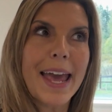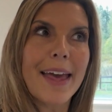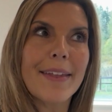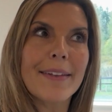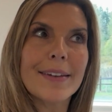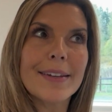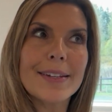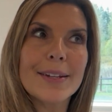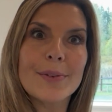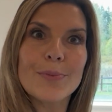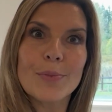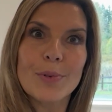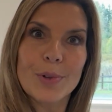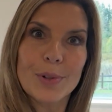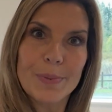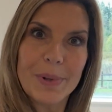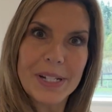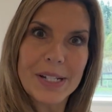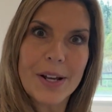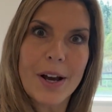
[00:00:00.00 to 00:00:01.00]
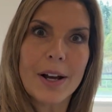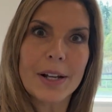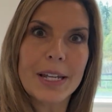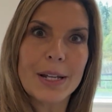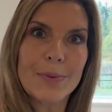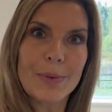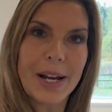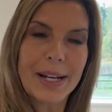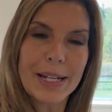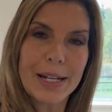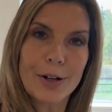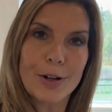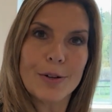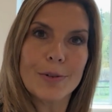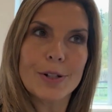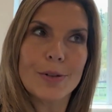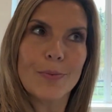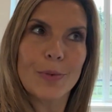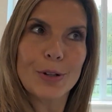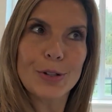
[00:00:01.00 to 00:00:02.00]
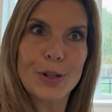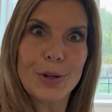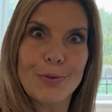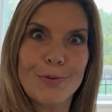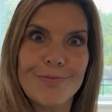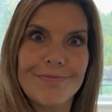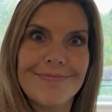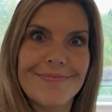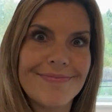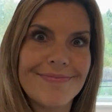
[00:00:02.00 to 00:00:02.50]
and we'll be talking right here real soon.